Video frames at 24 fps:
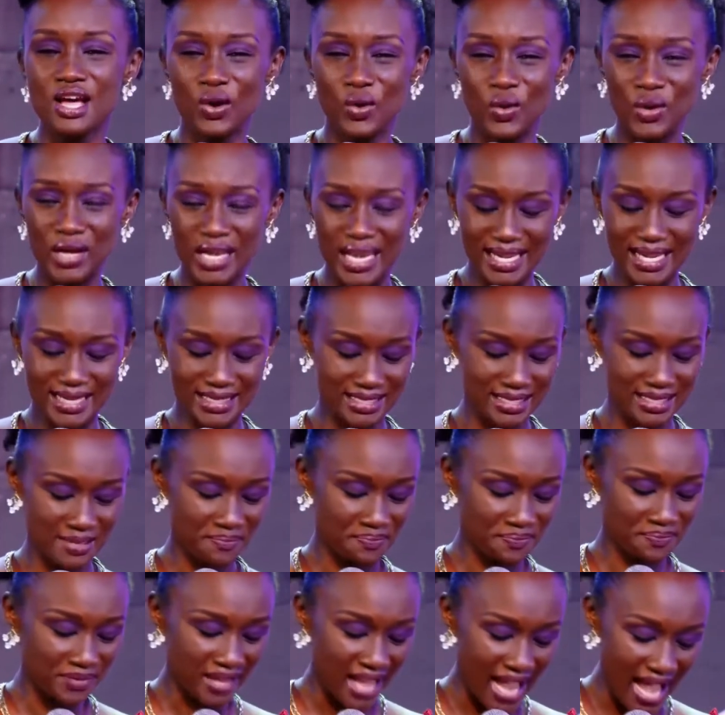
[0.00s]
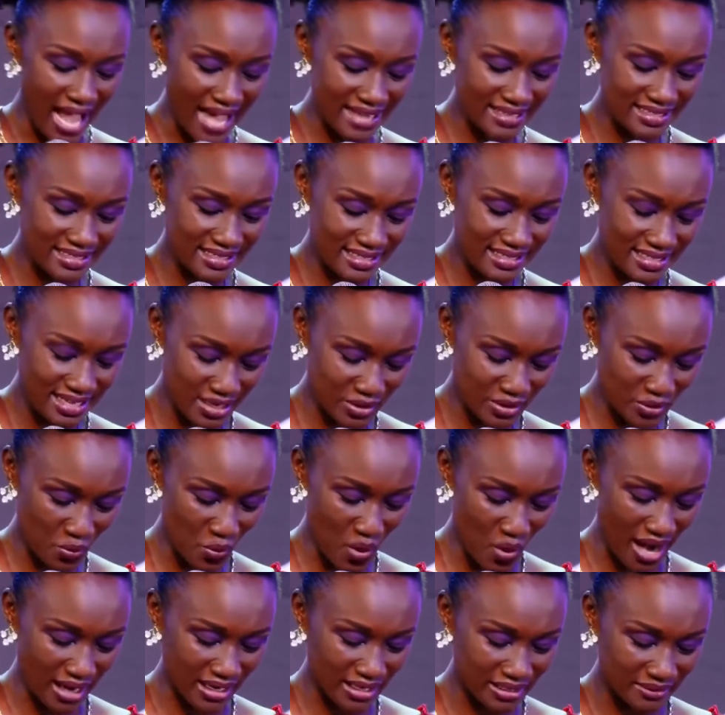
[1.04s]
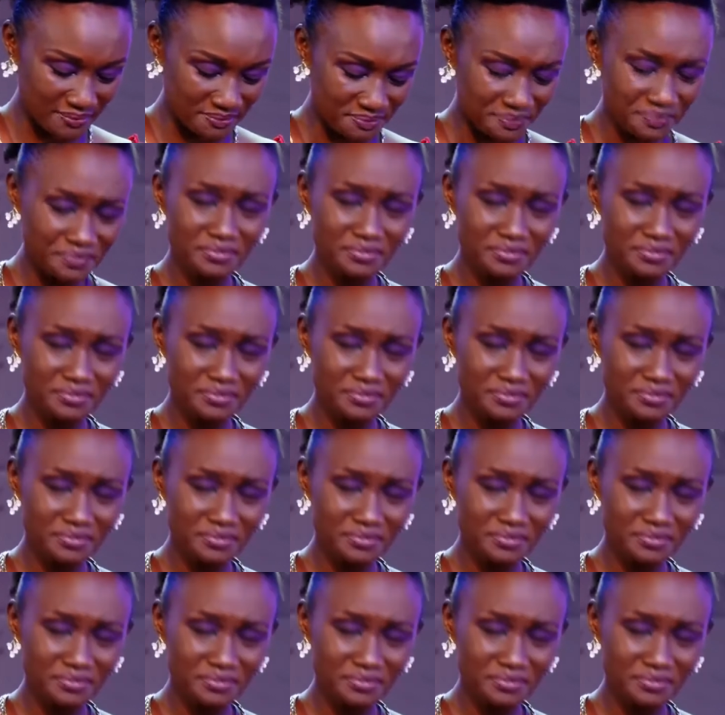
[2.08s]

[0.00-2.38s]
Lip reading: connect and network.